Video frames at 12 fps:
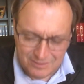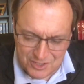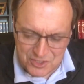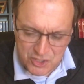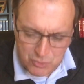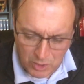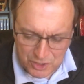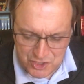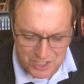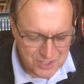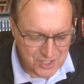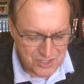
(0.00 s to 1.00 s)
This is what
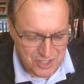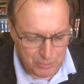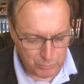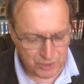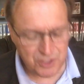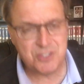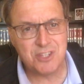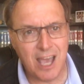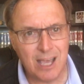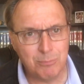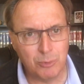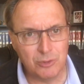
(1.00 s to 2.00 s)
Jesus did with the
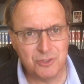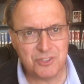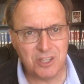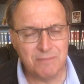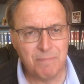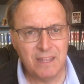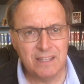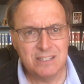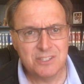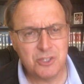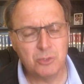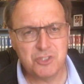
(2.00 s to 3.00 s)
disciples. Uh,
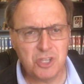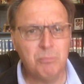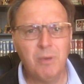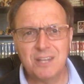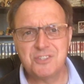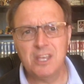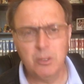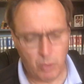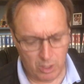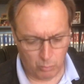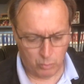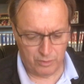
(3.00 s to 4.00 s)
so some might say,
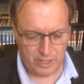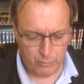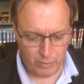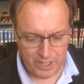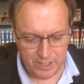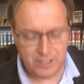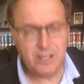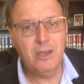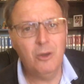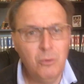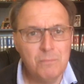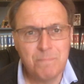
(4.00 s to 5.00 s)
well, were they ready to
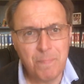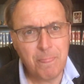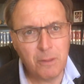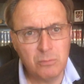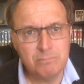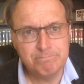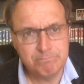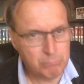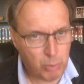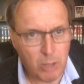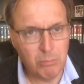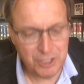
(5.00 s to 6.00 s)
go?
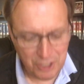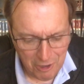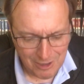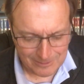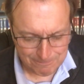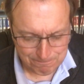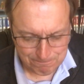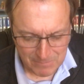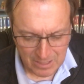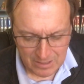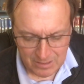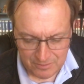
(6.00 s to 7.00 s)
Probably not.
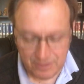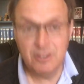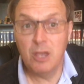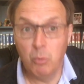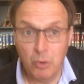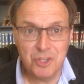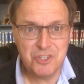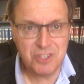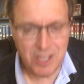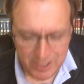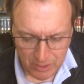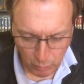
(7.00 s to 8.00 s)
Did they want to
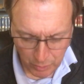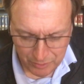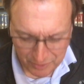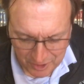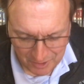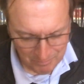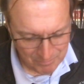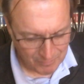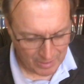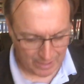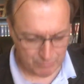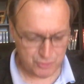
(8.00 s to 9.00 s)
stay with him?
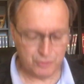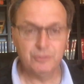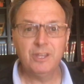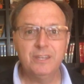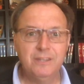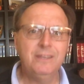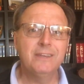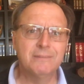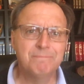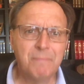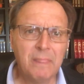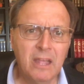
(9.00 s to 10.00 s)
I'm sure they
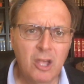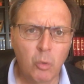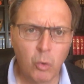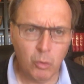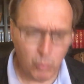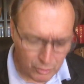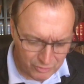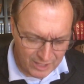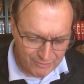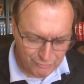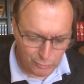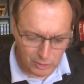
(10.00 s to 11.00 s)
did. W were
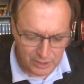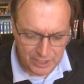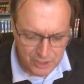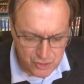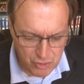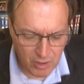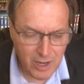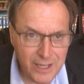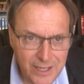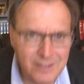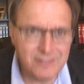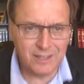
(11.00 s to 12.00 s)
they fully trained?